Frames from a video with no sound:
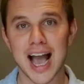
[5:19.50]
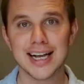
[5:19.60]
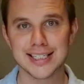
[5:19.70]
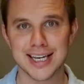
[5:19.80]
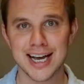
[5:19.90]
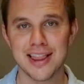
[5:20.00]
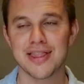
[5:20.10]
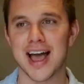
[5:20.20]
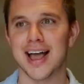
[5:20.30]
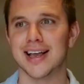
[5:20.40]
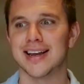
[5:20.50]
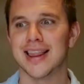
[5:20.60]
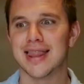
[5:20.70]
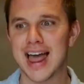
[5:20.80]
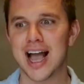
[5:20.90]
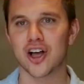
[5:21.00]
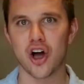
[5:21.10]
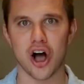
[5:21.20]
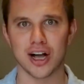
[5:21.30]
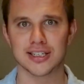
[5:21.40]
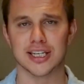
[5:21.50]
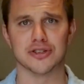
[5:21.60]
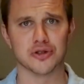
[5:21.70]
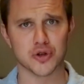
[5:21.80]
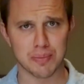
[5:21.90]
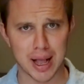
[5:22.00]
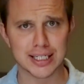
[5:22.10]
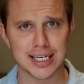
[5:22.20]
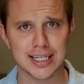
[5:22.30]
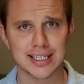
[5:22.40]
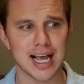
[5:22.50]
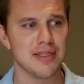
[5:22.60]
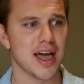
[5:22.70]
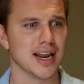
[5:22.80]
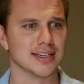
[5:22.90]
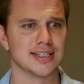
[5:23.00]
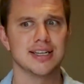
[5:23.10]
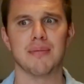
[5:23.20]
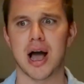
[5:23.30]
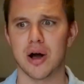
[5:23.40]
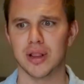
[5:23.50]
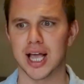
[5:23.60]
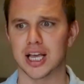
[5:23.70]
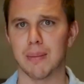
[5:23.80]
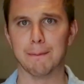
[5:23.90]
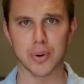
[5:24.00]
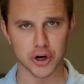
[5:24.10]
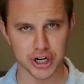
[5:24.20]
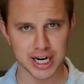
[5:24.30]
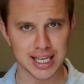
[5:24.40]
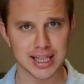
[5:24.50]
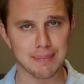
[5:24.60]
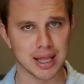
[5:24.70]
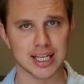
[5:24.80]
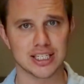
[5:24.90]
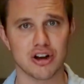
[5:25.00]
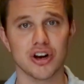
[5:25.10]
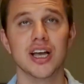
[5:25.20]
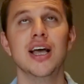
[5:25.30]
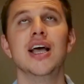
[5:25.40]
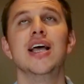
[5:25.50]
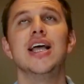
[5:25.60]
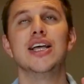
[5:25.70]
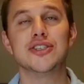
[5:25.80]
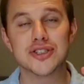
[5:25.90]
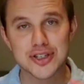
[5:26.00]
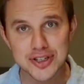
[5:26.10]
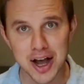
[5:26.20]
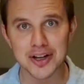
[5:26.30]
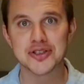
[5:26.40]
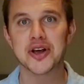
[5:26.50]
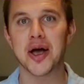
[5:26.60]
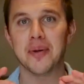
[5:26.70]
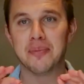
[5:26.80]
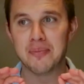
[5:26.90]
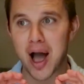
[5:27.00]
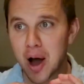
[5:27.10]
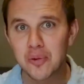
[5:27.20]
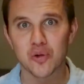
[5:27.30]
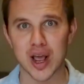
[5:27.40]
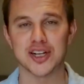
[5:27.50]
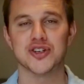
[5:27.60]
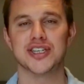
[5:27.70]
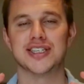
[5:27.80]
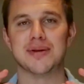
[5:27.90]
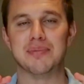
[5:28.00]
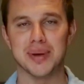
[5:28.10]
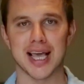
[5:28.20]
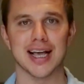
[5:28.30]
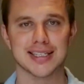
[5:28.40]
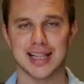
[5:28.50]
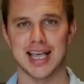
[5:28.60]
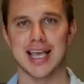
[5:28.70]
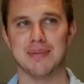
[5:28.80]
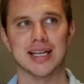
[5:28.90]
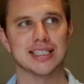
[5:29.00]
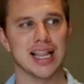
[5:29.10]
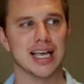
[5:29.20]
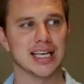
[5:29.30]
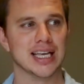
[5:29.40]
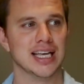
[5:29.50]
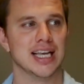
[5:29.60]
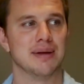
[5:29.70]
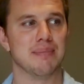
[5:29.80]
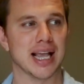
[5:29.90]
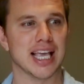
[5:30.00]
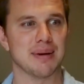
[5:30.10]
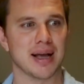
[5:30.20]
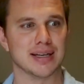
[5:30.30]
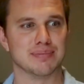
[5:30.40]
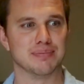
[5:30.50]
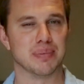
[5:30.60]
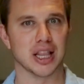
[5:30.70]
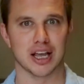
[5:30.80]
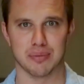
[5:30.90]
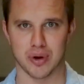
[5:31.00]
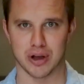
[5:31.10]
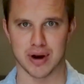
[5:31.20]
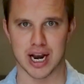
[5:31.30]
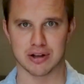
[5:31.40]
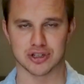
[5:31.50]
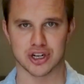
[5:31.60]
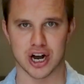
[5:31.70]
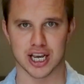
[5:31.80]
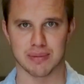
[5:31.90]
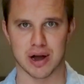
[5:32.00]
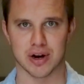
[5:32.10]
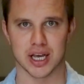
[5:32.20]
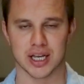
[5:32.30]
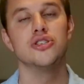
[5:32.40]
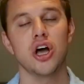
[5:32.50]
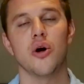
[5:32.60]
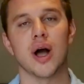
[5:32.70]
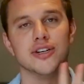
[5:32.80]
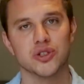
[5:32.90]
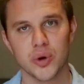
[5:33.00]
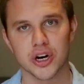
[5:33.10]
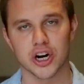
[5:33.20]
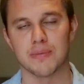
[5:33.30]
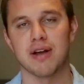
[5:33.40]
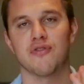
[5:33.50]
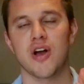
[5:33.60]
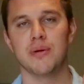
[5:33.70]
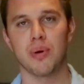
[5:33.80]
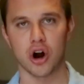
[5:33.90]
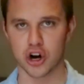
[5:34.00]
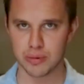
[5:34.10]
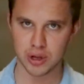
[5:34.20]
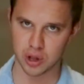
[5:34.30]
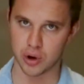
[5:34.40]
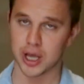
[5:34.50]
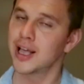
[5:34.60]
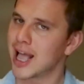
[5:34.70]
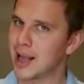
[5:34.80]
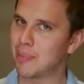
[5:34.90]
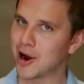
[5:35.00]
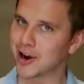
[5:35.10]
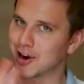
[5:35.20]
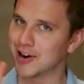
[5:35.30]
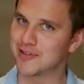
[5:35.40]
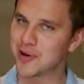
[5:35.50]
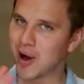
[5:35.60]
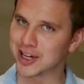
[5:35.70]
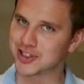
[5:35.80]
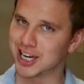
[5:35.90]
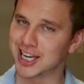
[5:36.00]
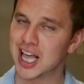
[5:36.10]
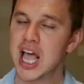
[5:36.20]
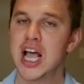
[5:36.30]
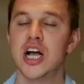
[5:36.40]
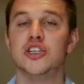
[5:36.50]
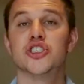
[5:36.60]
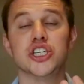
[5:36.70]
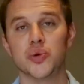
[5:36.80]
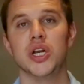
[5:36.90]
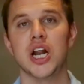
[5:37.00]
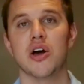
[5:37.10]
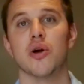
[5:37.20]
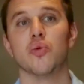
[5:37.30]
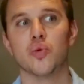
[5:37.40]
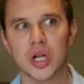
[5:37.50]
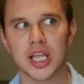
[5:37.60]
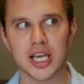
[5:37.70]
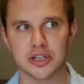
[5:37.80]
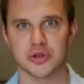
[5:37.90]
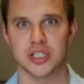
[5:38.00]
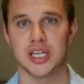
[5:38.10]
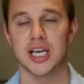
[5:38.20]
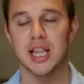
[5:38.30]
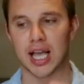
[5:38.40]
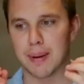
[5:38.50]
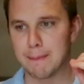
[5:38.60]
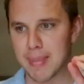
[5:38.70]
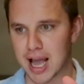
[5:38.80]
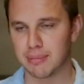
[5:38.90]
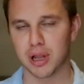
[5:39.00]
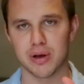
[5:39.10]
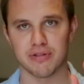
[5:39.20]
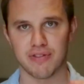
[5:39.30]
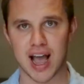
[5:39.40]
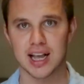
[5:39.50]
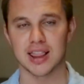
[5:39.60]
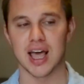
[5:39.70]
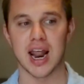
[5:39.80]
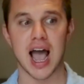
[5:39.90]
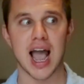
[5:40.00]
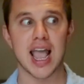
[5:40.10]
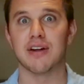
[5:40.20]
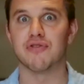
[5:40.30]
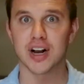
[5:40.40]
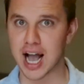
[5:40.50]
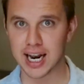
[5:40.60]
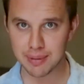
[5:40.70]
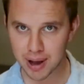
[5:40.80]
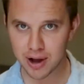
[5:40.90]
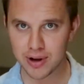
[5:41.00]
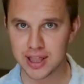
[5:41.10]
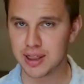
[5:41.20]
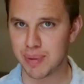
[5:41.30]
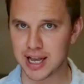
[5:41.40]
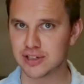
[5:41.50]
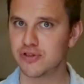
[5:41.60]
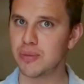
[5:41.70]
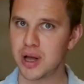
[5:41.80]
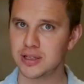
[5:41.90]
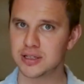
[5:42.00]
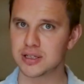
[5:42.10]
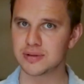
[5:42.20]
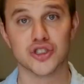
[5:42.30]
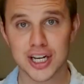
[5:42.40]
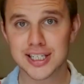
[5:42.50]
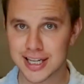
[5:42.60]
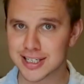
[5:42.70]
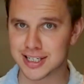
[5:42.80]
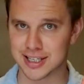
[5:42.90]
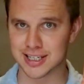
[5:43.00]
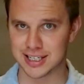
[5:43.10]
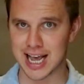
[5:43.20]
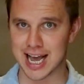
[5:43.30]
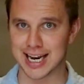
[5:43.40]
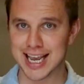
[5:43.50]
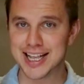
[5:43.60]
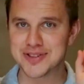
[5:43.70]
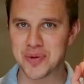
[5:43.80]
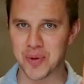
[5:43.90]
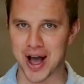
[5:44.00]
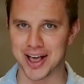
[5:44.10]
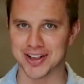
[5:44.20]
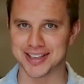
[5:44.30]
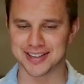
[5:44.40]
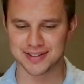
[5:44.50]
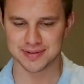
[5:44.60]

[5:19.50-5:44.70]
The idea that that cost is tremendous and that it's somehow like burdening the military is such a outrageous BS claim. It's like making my blood boil right now just talking about it. So on Twitter, my friend Parker Malloy, hey Parker, if you're watching, she tweeted out a really interesting, like, mind-blowing fact that I had forgotten about in the past few months. Just listen to this stat. It is wild.